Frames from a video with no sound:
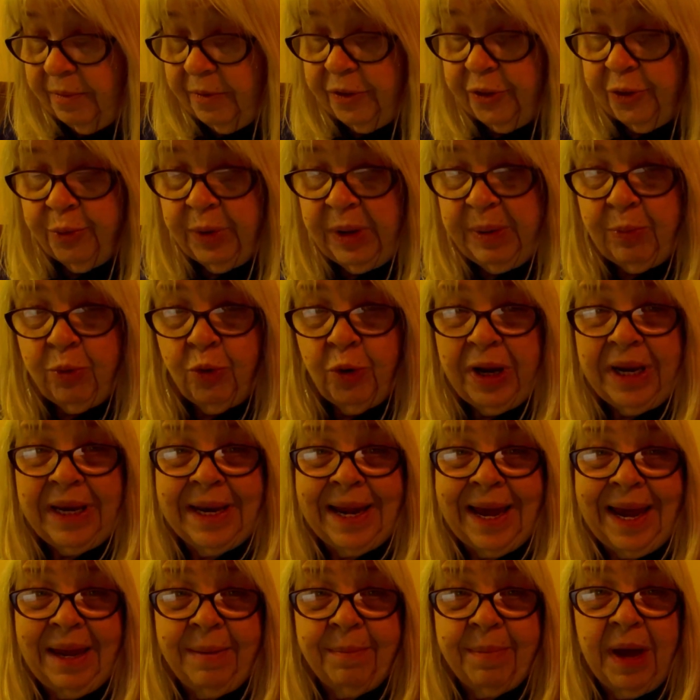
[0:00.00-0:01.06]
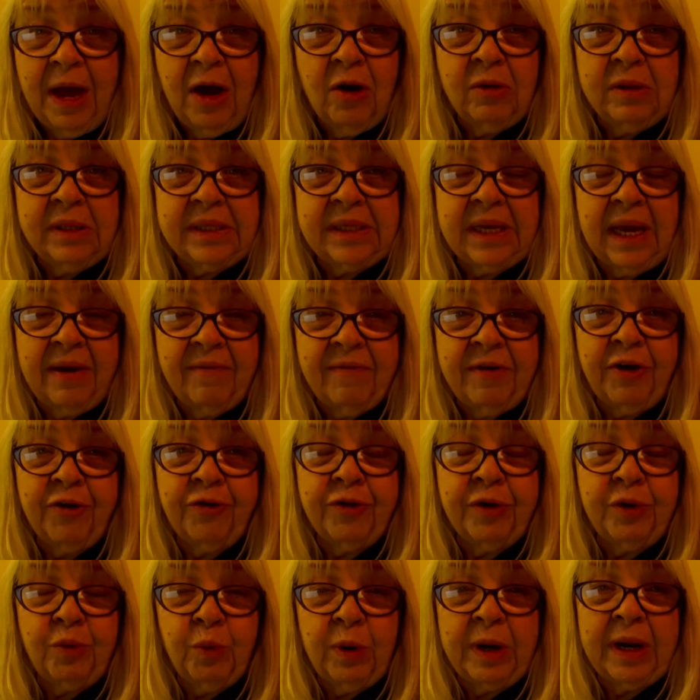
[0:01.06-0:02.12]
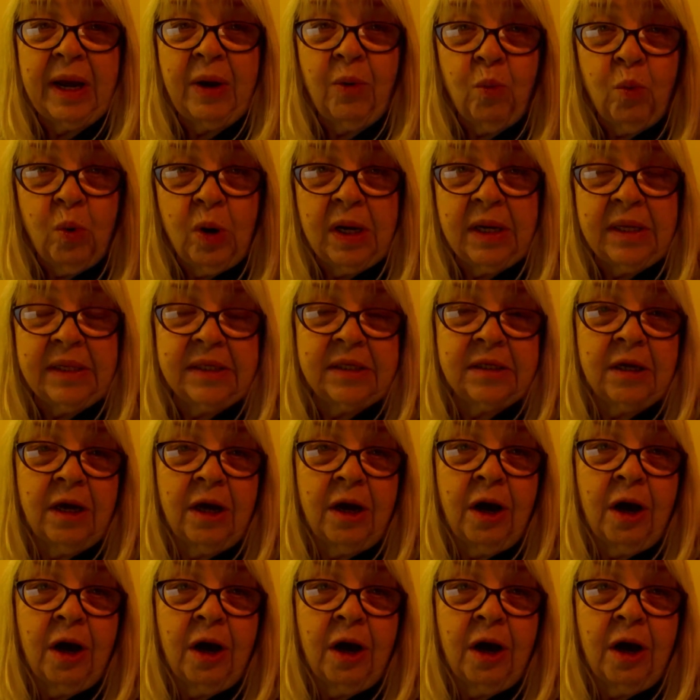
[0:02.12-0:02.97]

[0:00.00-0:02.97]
3.9 pounds heavier than what I was